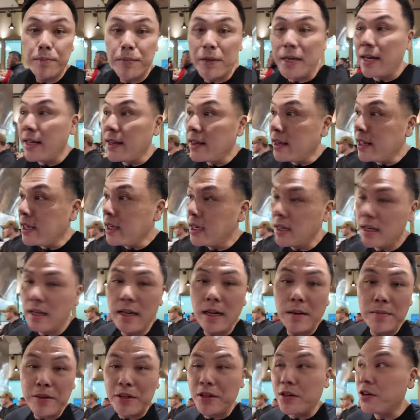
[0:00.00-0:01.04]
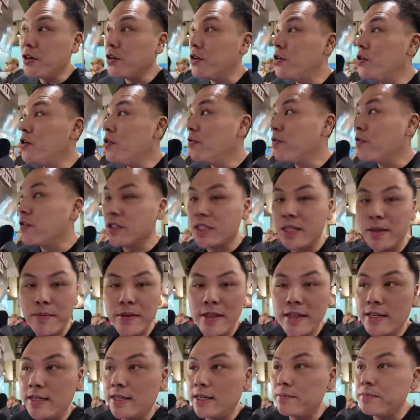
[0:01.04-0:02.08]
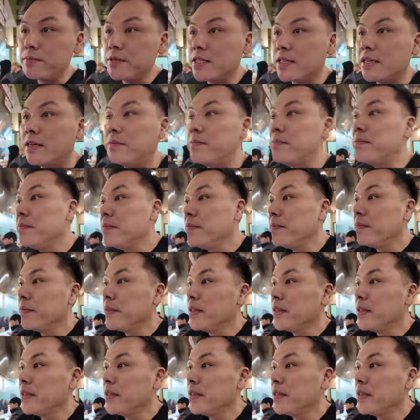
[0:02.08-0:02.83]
but I think I'm gonna go for some of the dim sum.